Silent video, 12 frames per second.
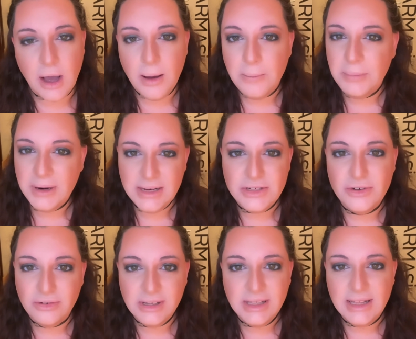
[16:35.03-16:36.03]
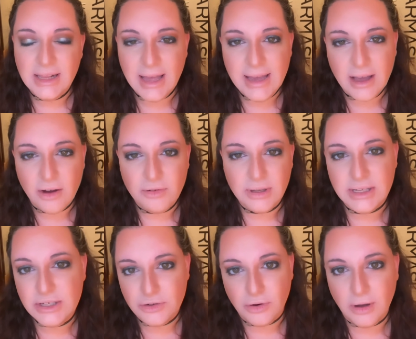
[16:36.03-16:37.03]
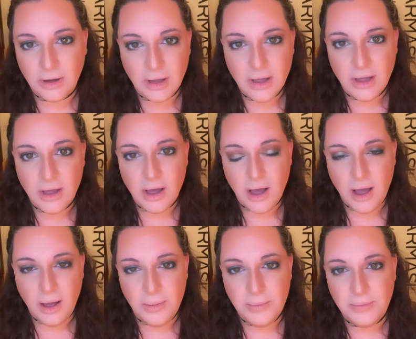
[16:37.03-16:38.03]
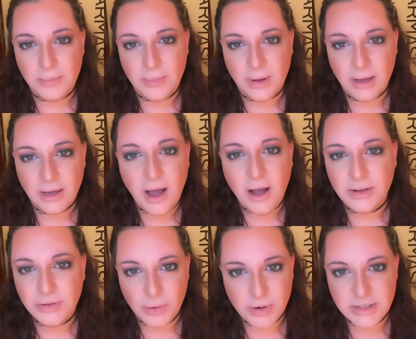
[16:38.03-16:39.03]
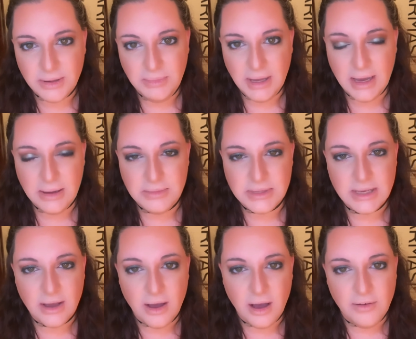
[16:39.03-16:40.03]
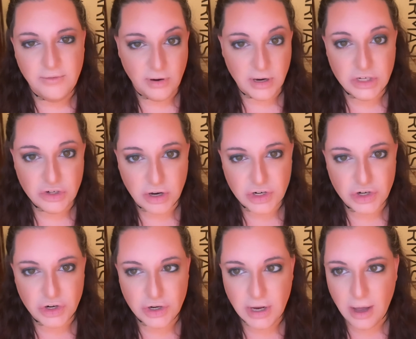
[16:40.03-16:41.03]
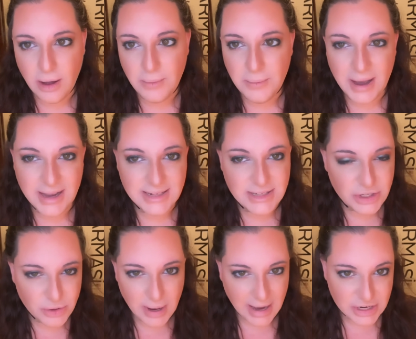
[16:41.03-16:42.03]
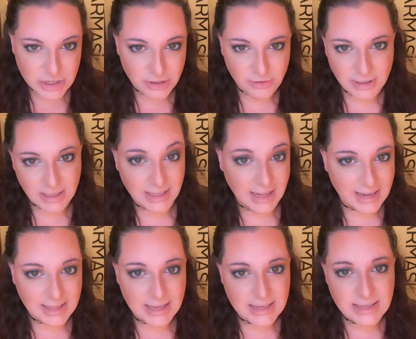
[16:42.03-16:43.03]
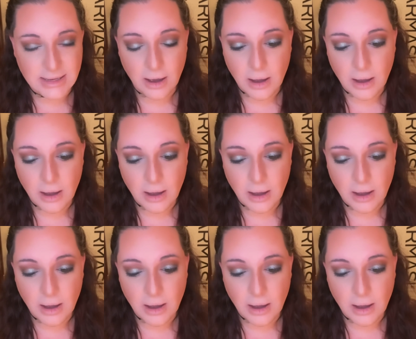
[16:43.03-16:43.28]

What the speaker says: But I do really like a really strong a contour sometimes, very structured. I do actually really like this.